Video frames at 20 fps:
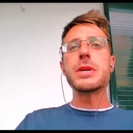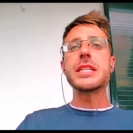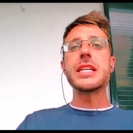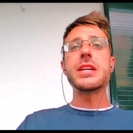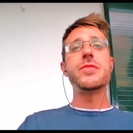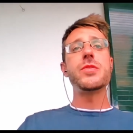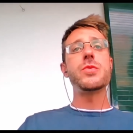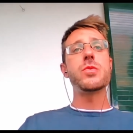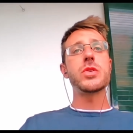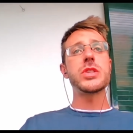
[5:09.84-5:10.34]

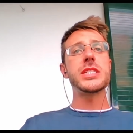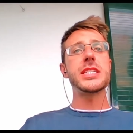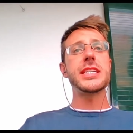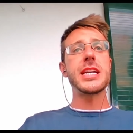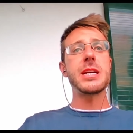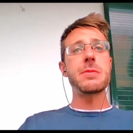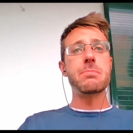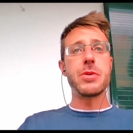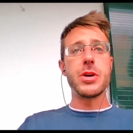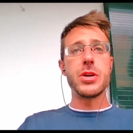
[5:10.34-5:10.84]
But if you want
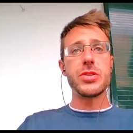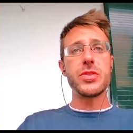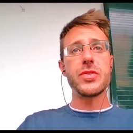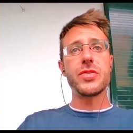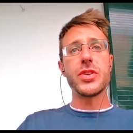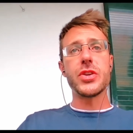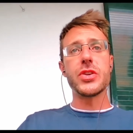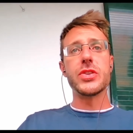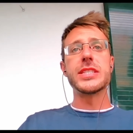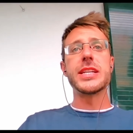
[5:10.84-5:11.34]
to get both
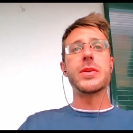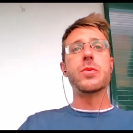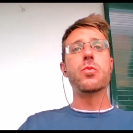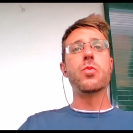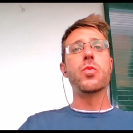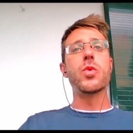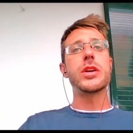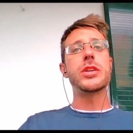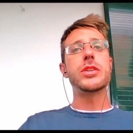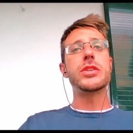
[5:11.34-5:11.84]
of those in
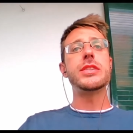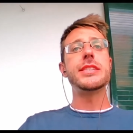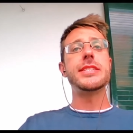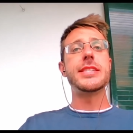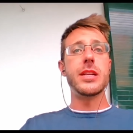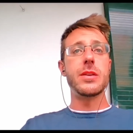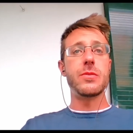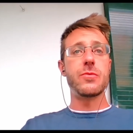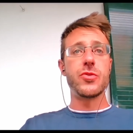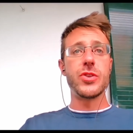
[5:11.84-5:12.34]
one
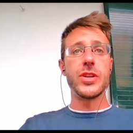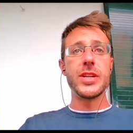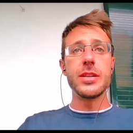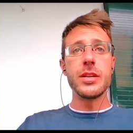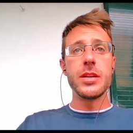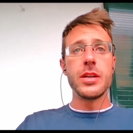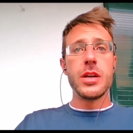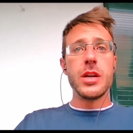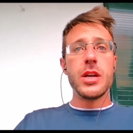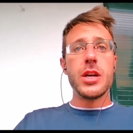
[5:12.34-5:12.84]

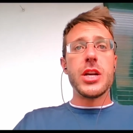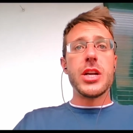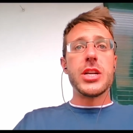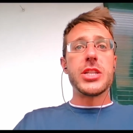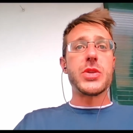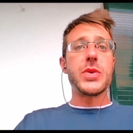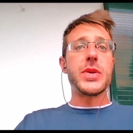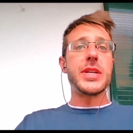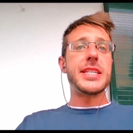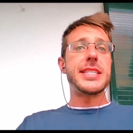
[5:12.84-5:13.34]
delivery,
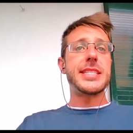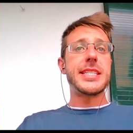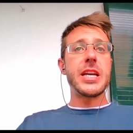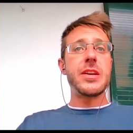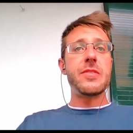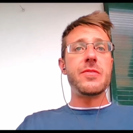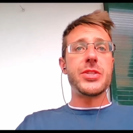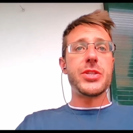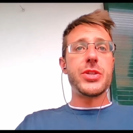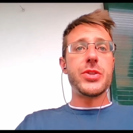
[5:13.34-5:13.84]
so it
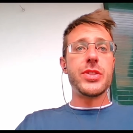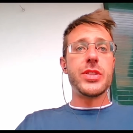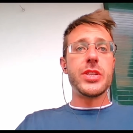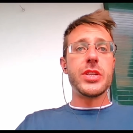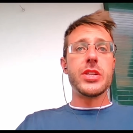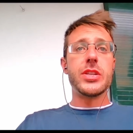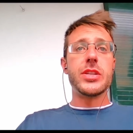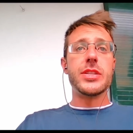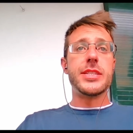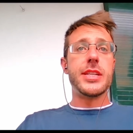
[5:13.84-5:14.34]
saves you
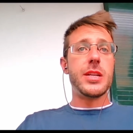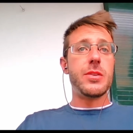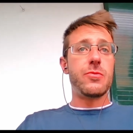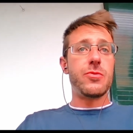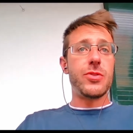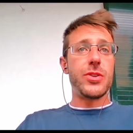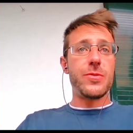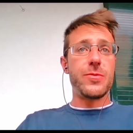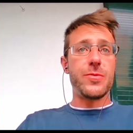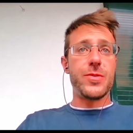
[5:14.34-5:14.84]
the
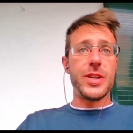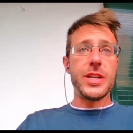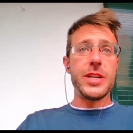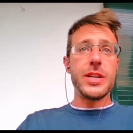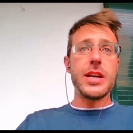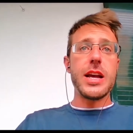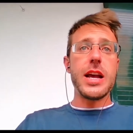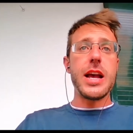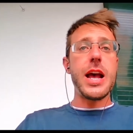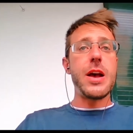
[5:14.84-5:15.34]
delivery
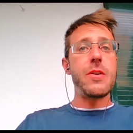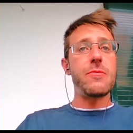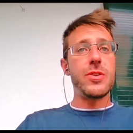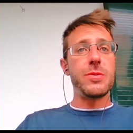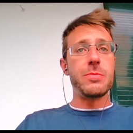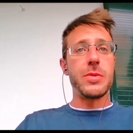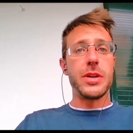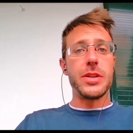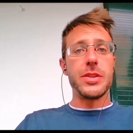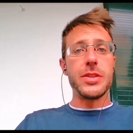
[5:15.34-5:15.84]
fee
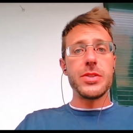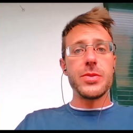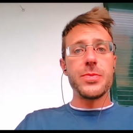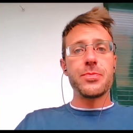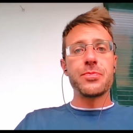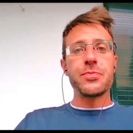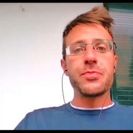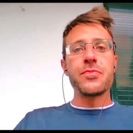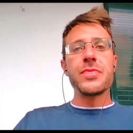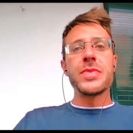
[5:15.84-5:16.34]
every month,
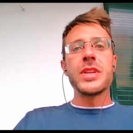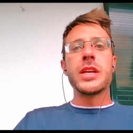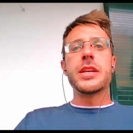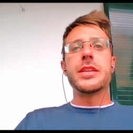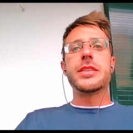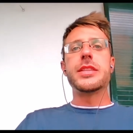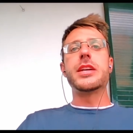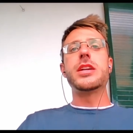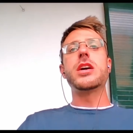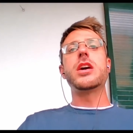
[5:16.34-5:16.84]

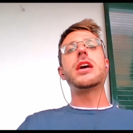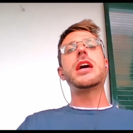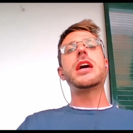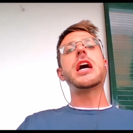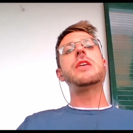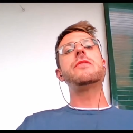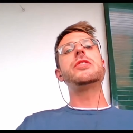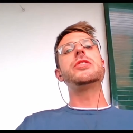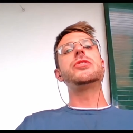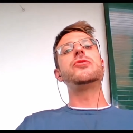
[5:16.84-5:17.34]
then I
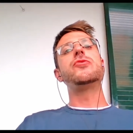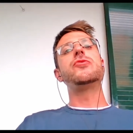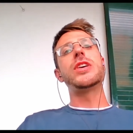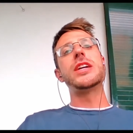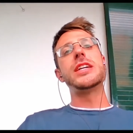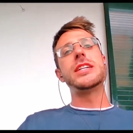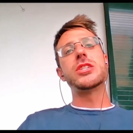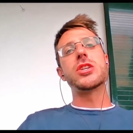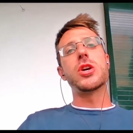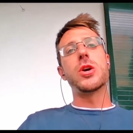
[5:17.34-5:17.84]
have a
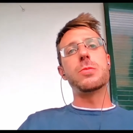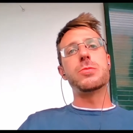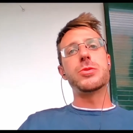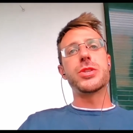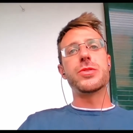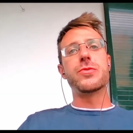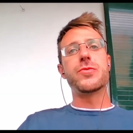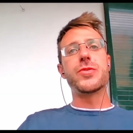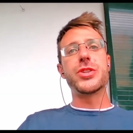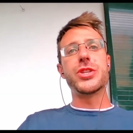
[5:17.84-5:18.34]
great
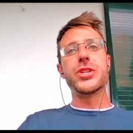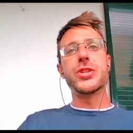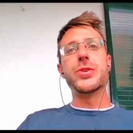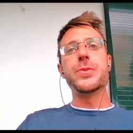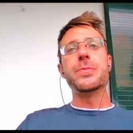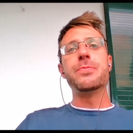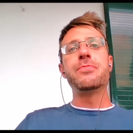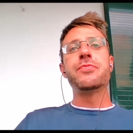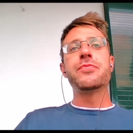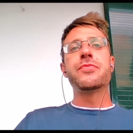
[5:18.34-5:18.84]
option for
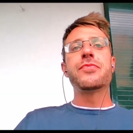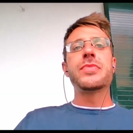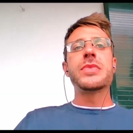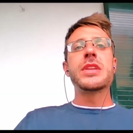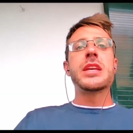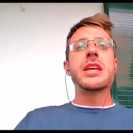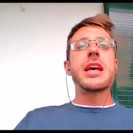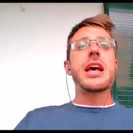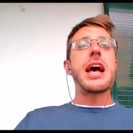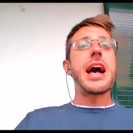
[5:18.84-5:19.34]
you.
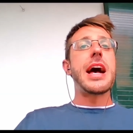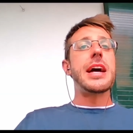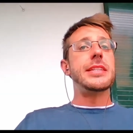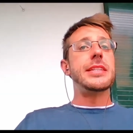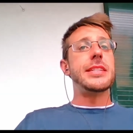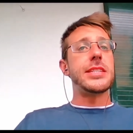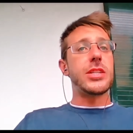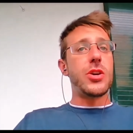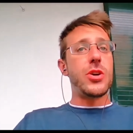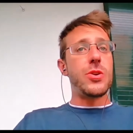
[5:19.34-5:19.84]

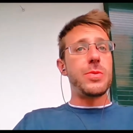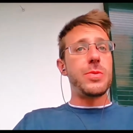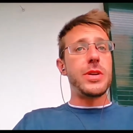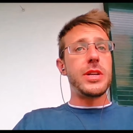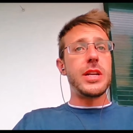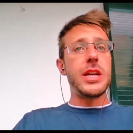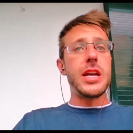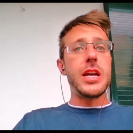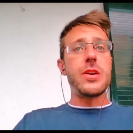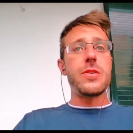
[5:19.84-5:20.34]
And it's
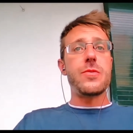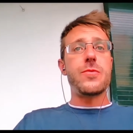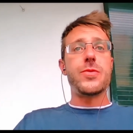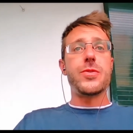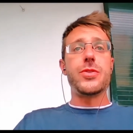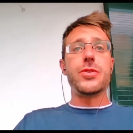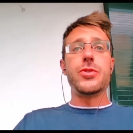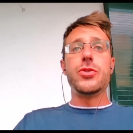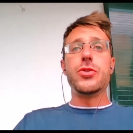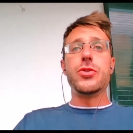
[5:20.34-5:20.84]
open if
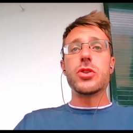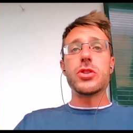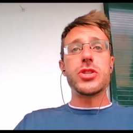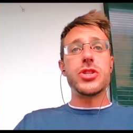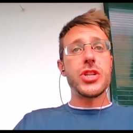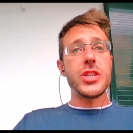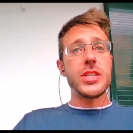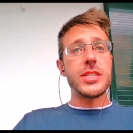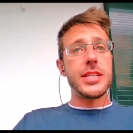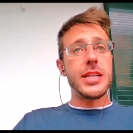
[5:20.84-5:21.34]

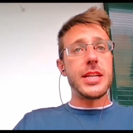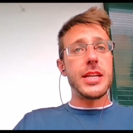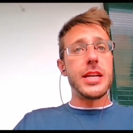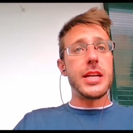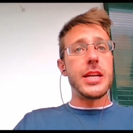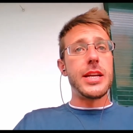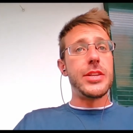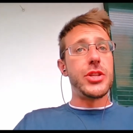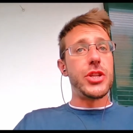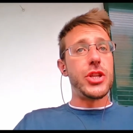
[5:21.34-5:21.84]
not just
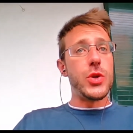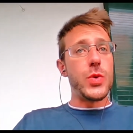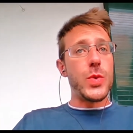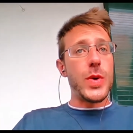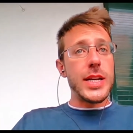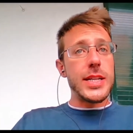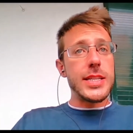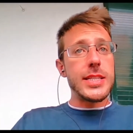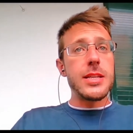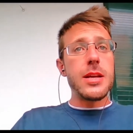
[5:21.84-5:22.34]
in the
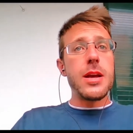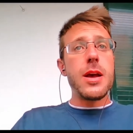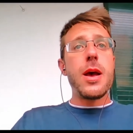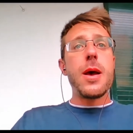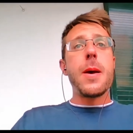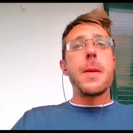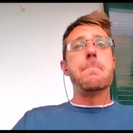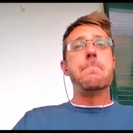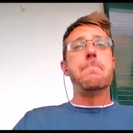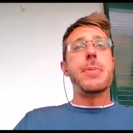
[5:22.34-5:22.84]
US,
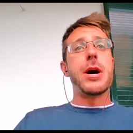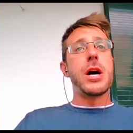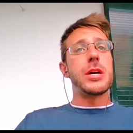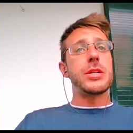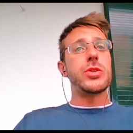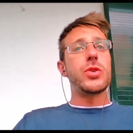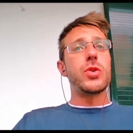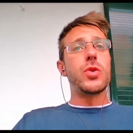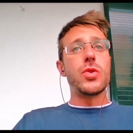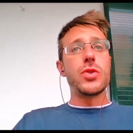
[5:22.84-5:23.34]

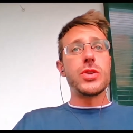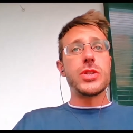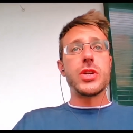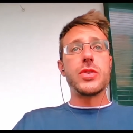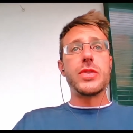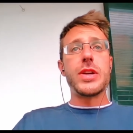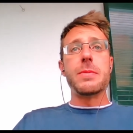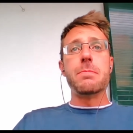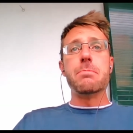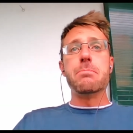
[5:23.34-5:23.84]
but
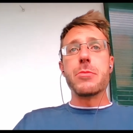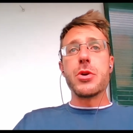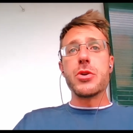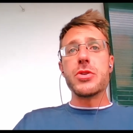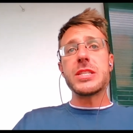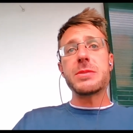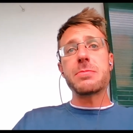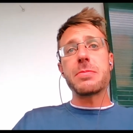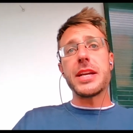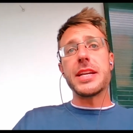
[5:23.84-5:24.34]
also in
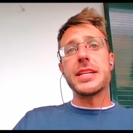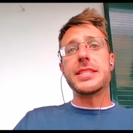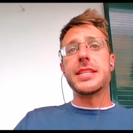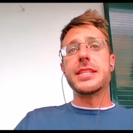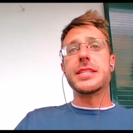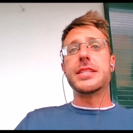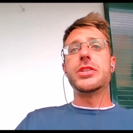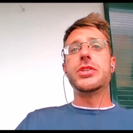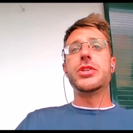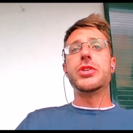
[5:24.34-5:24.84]
most
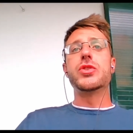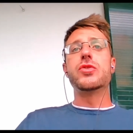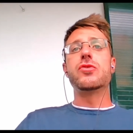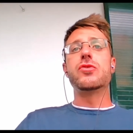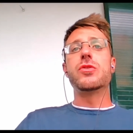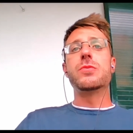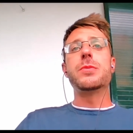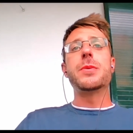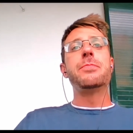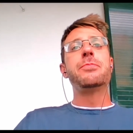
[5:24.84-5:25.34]
places in
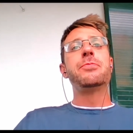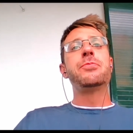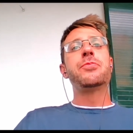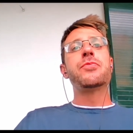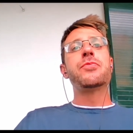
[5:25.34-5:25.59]
Europe,